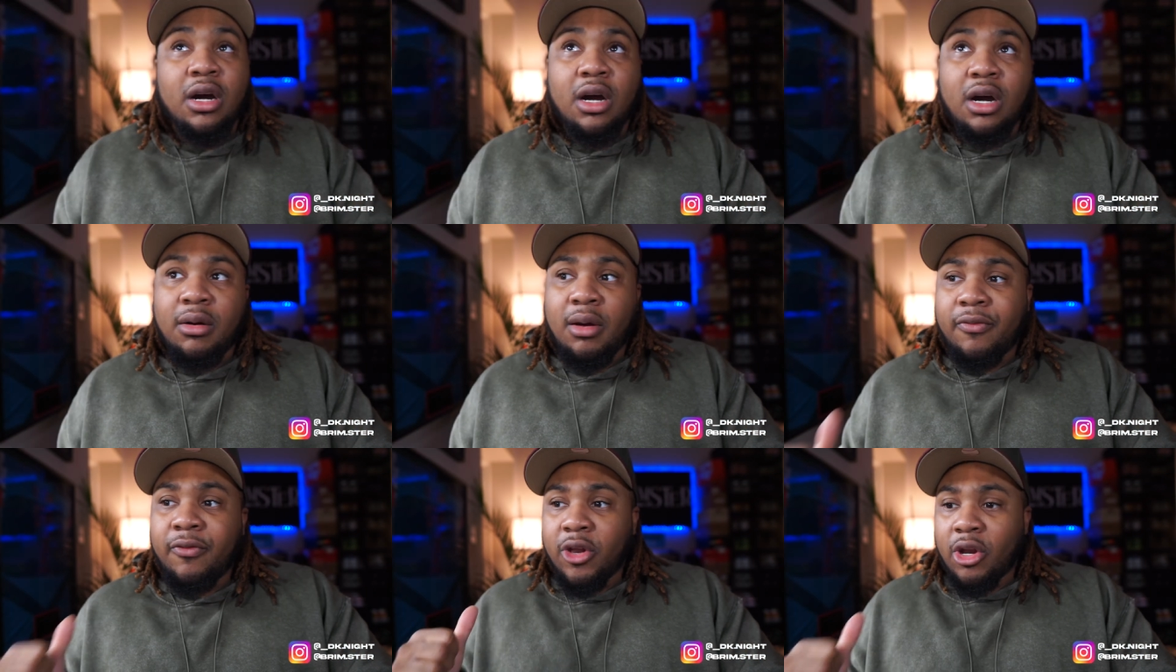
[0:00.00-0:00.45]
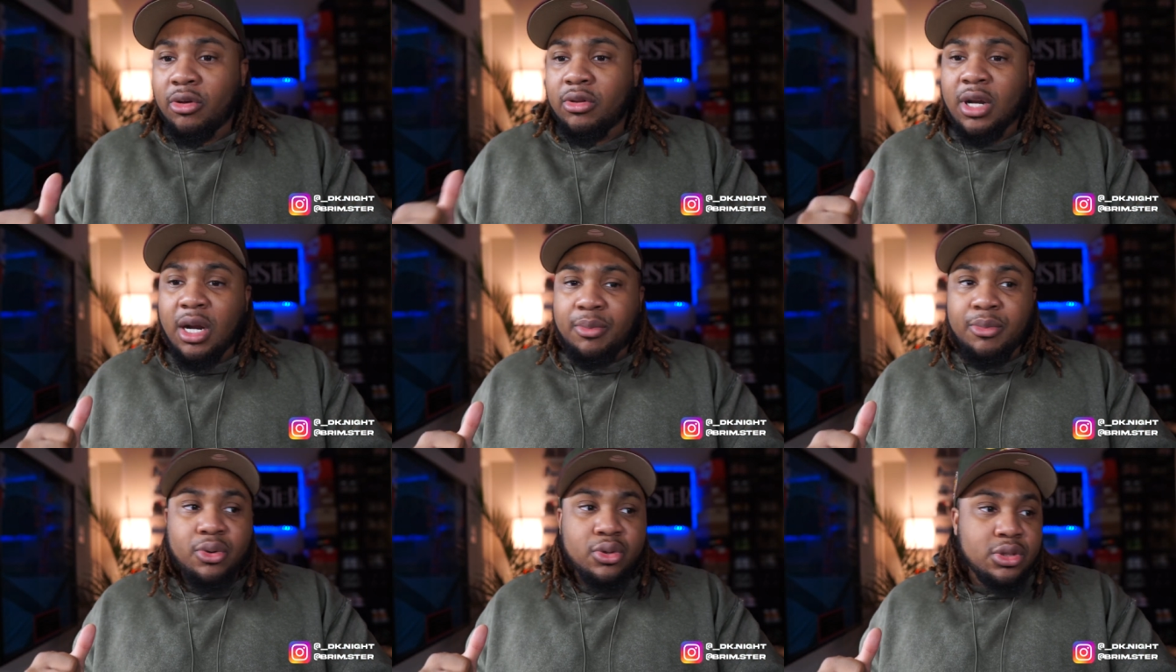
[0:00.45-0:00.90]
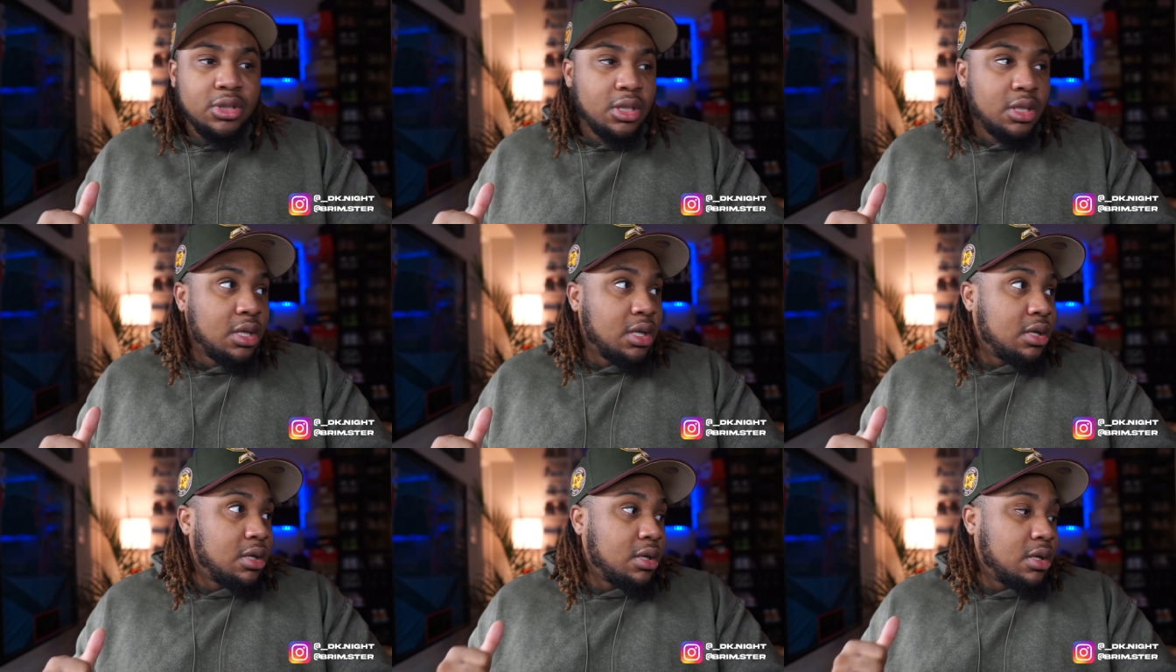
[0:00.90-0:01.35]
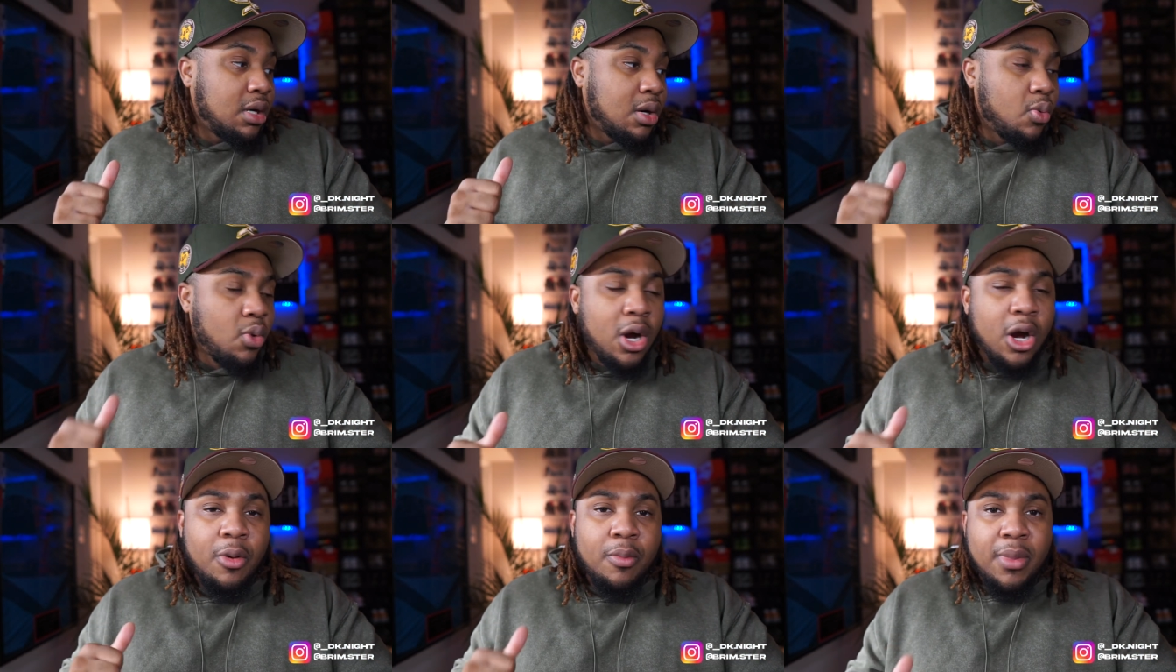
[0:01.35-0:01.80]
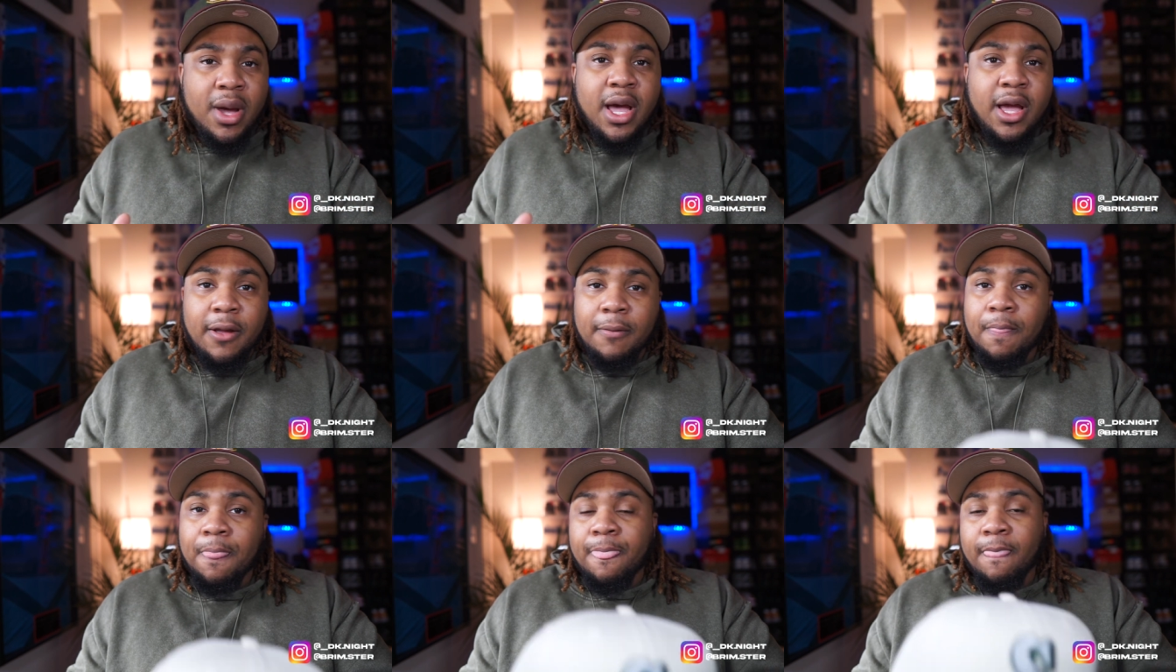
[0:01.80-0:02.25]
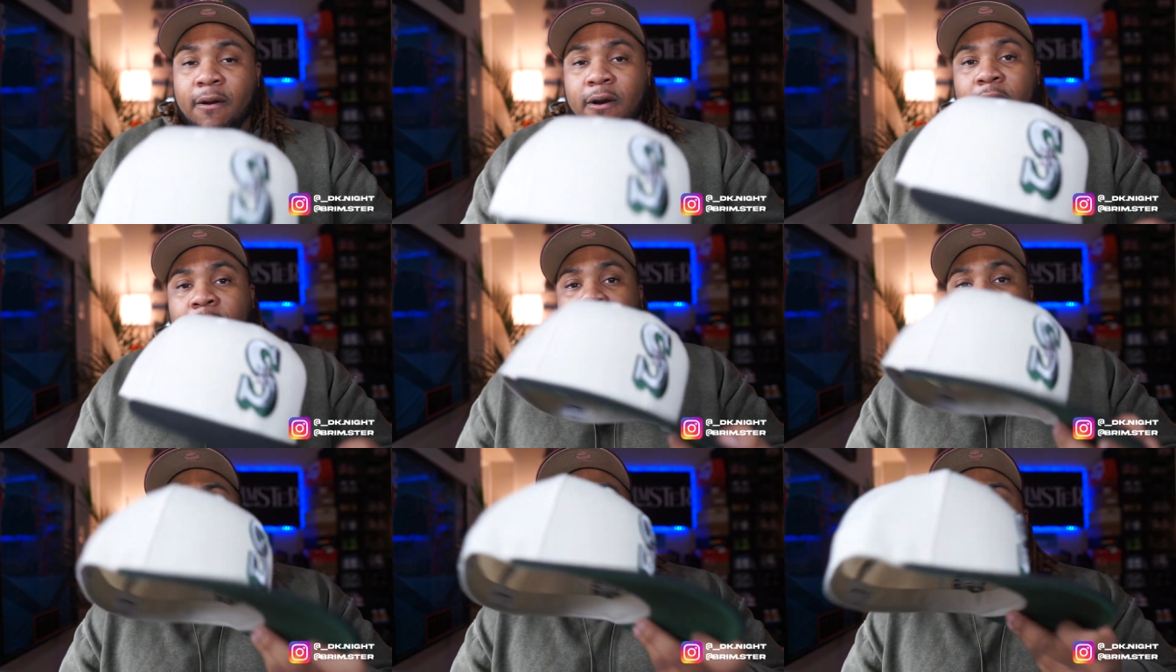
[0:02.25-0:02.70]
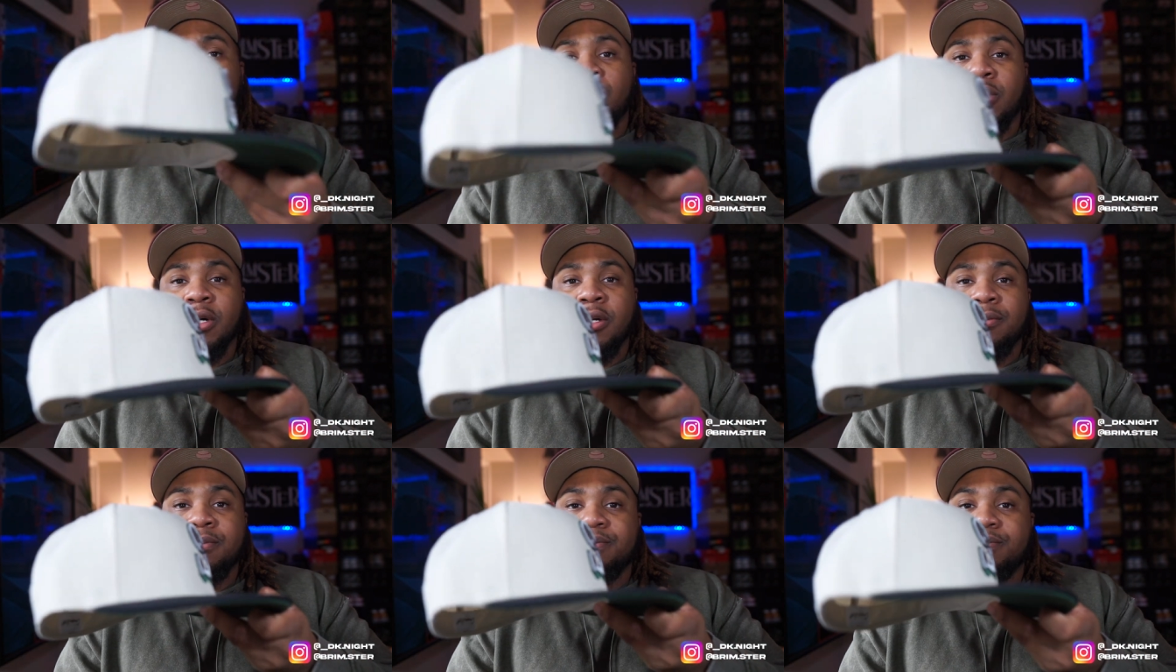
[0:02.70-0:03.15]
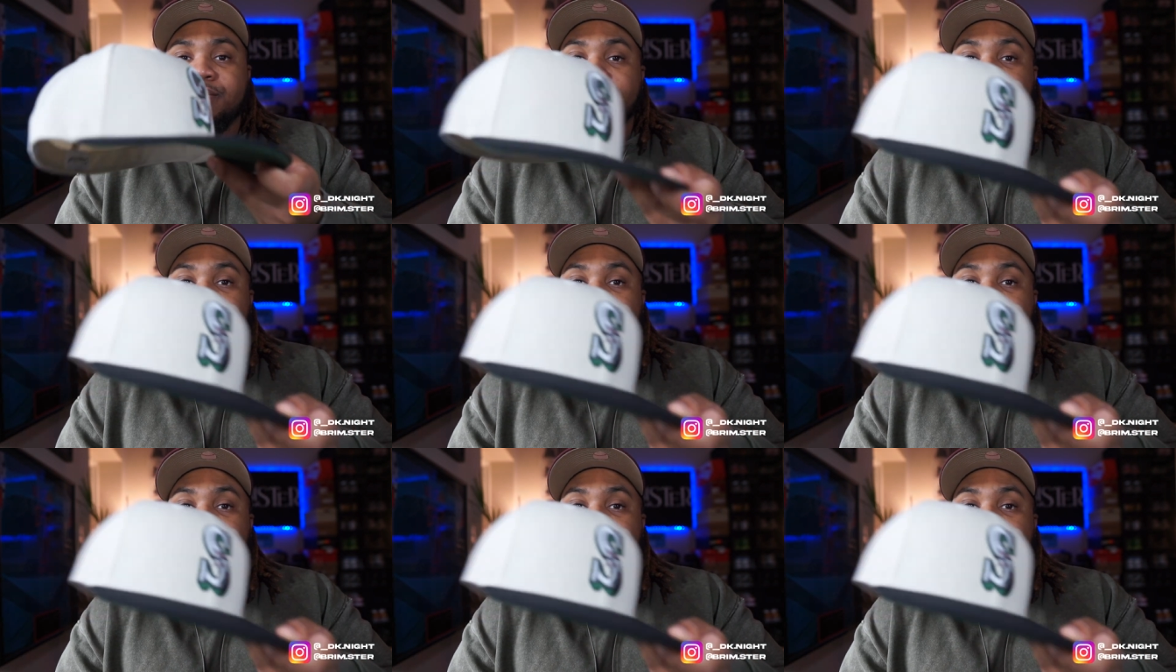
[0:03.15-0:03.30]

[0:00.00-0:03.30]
a video that I posted a while back, but